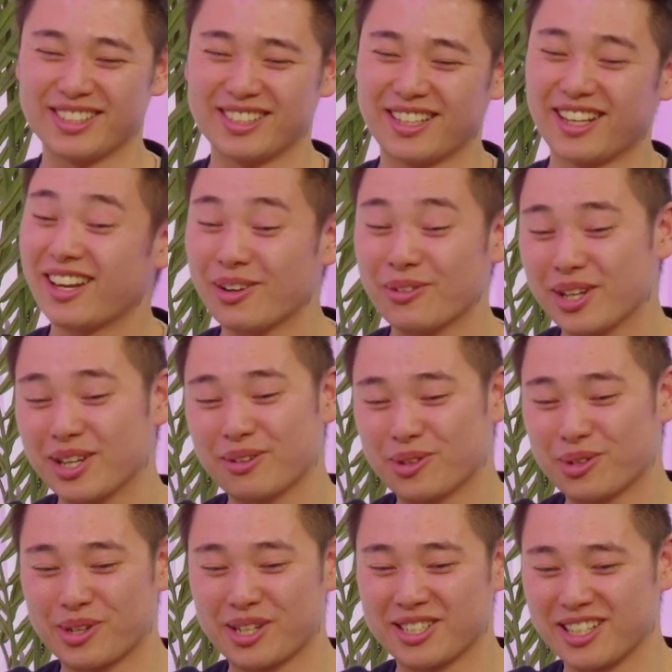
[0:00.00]
So like
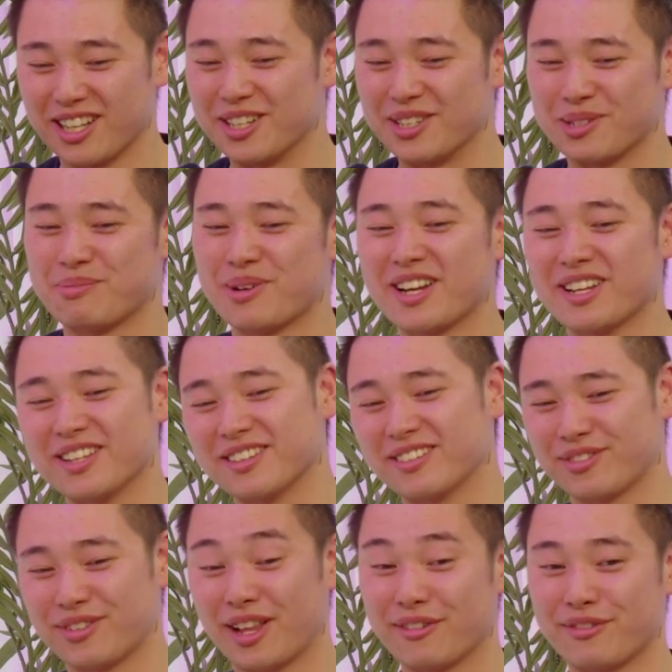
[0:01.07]
we went to like Japan
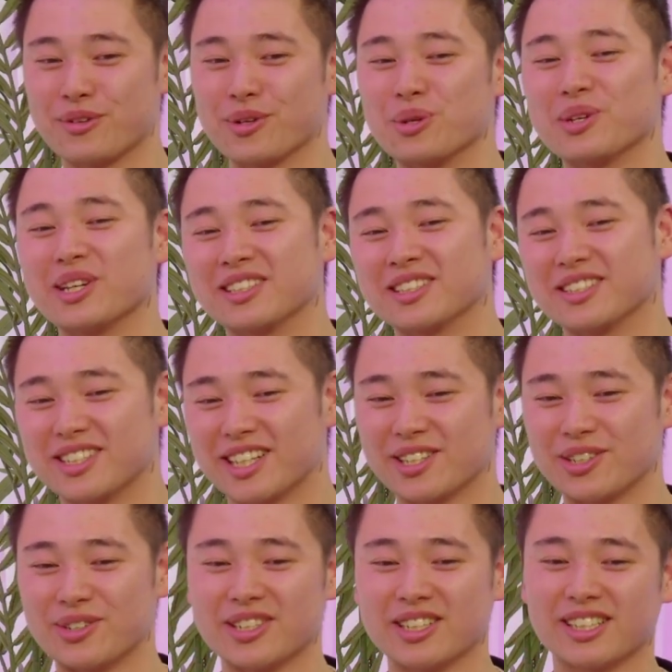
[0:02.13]
for like 3 weeks in
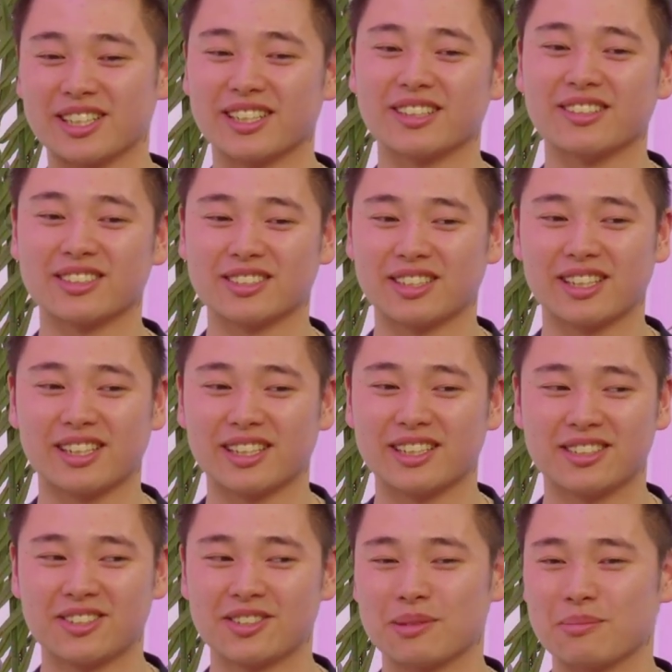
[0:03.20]
January, and then I was like,
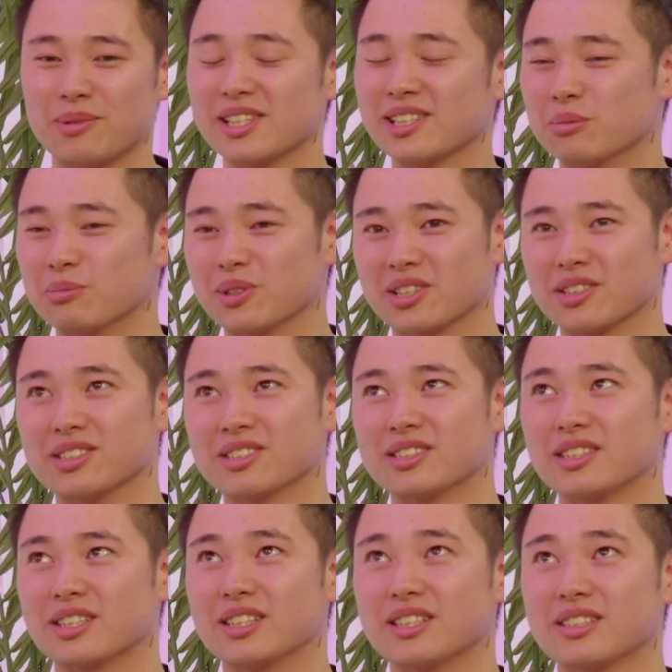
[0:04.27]
it's just a bliss
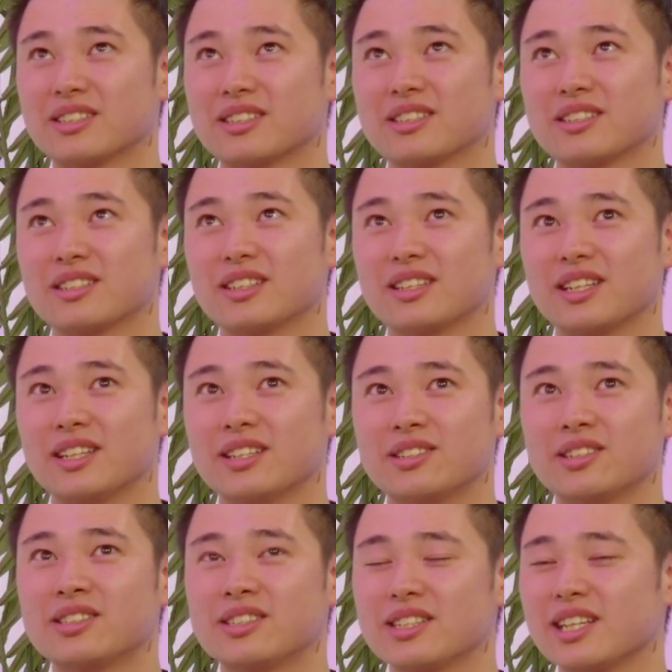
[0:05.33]
because it's
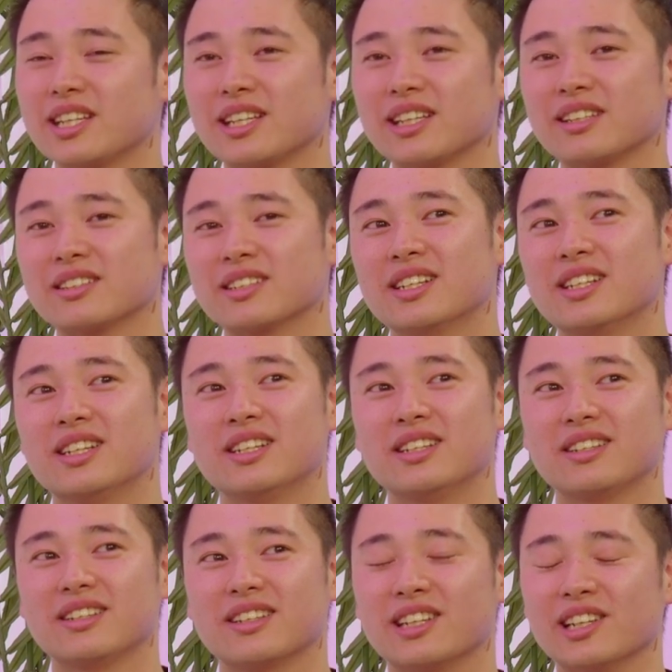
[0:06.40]
just seeing
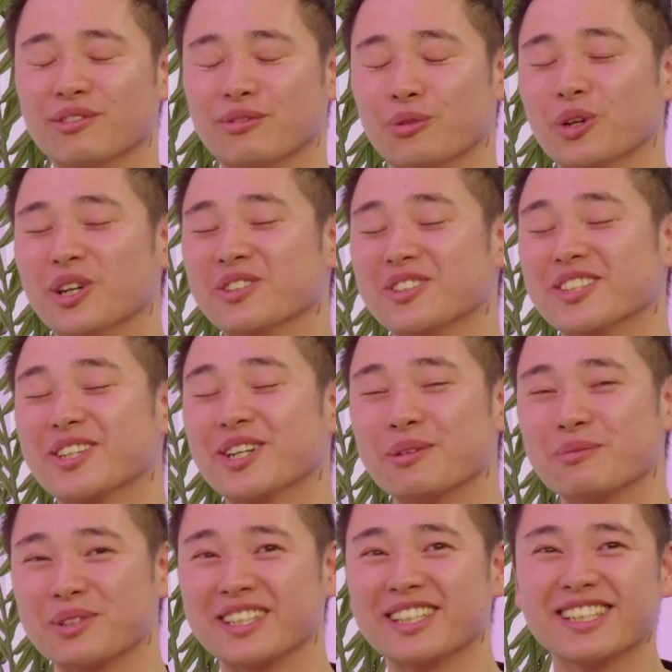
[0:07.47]
another world to
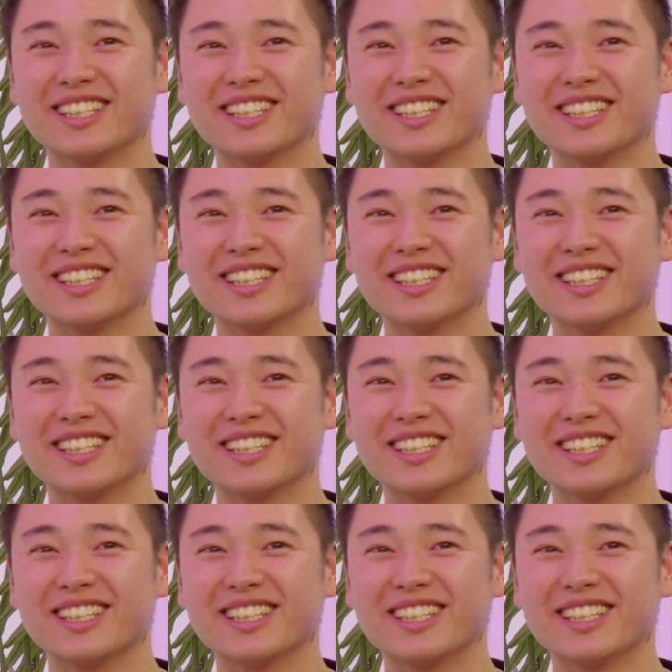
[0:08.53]
Derby.